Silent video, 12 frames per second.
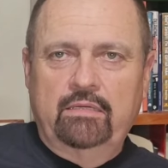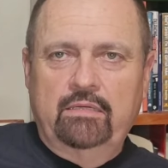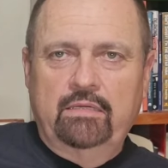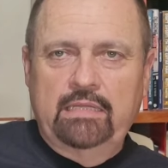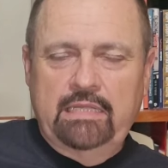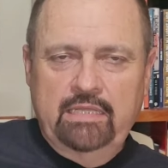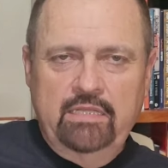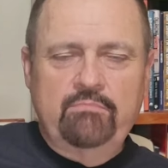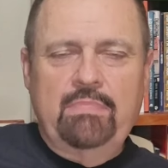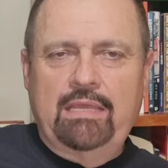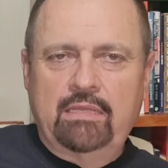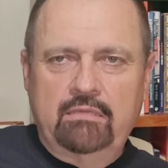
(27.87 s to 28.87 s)
An
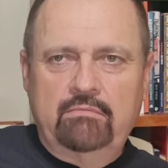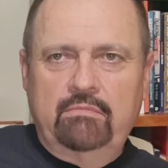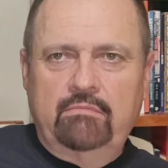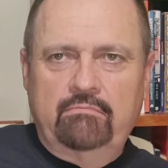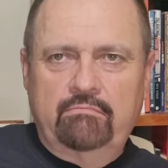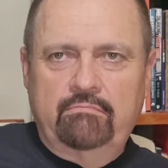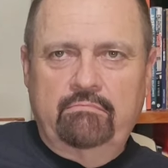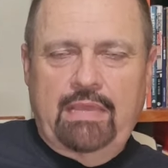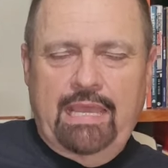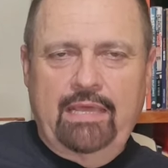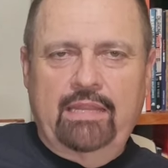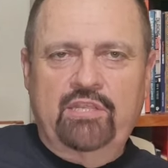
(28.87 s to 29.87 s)
inmate
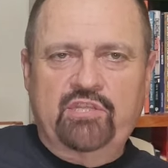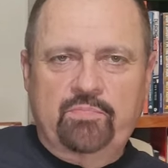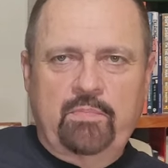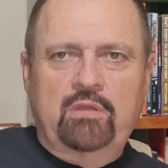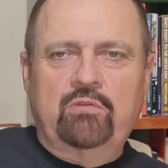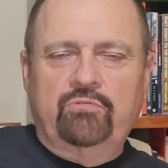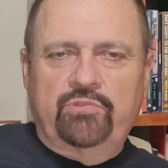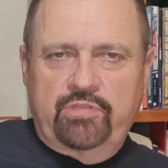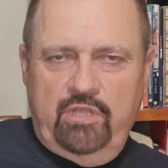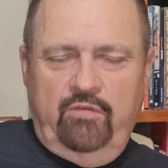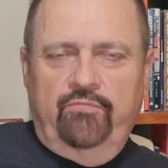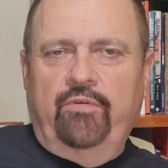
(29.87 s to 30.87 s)
had a smuggled
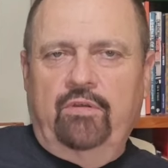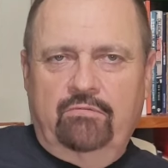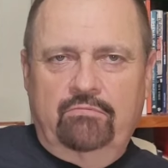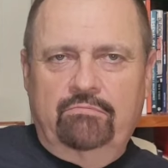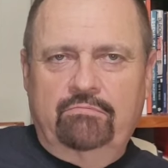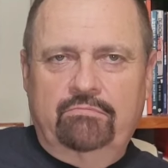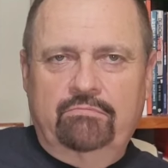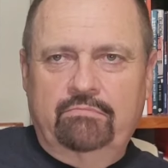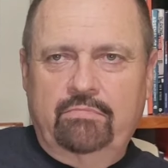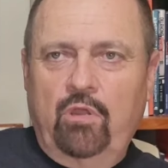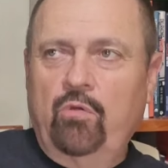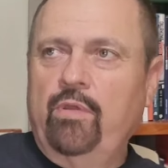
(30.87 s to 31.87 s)
cell phone.
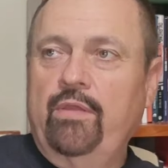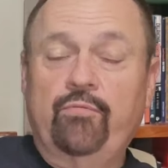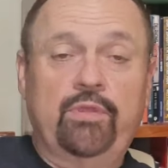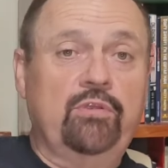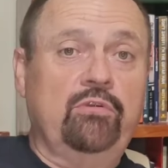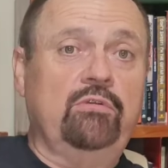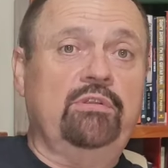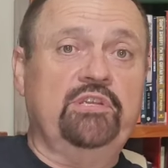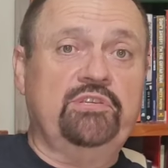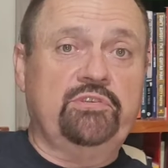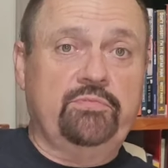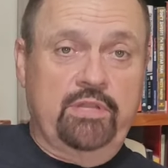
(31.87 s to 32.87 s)
Oh, have we heard
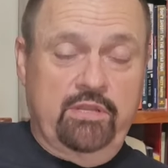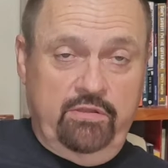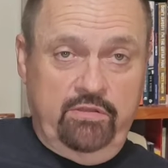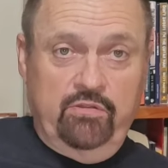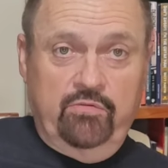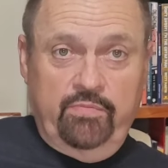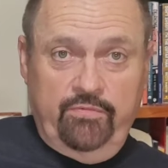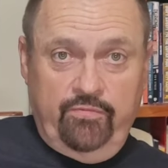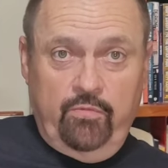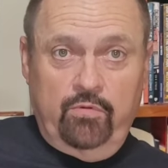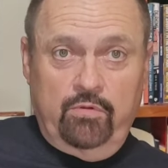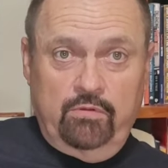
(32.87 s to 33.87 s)
this scenario
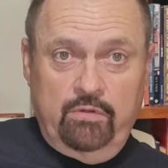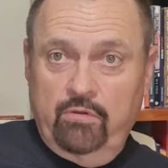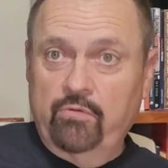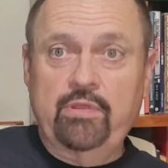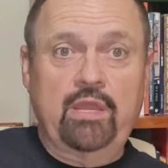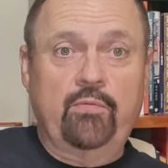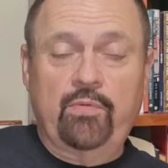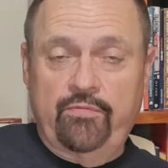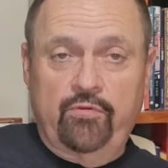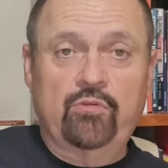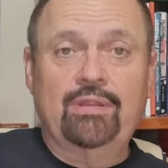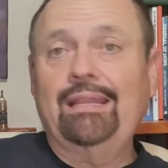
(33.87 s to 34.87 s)
before? Oh, yeah, we've
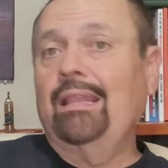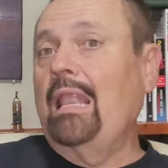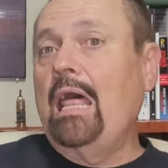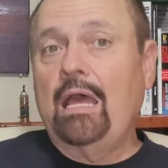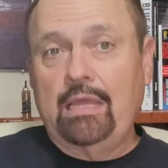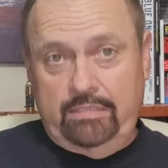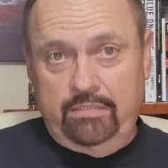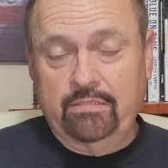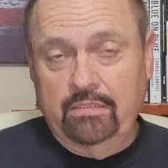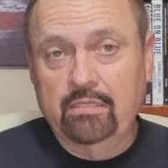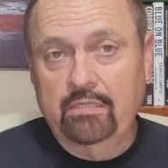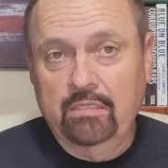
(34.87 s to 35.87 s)
heard it a lot
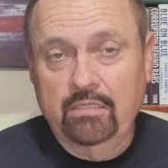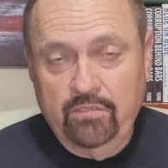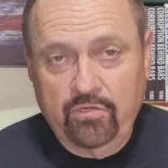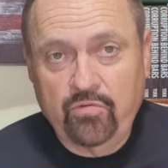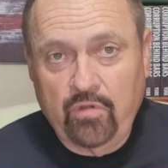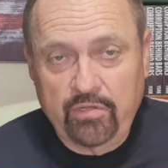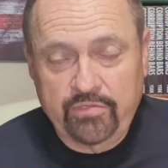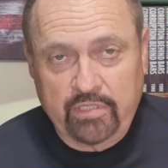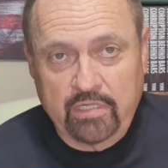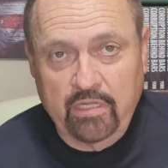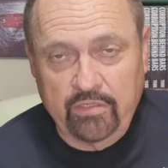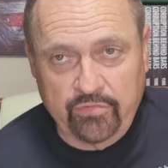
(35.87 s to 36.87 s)
across the
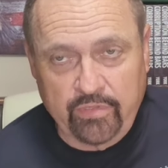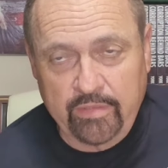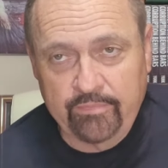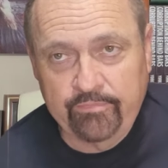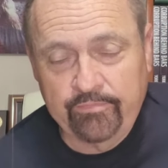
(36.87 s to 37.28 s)
country.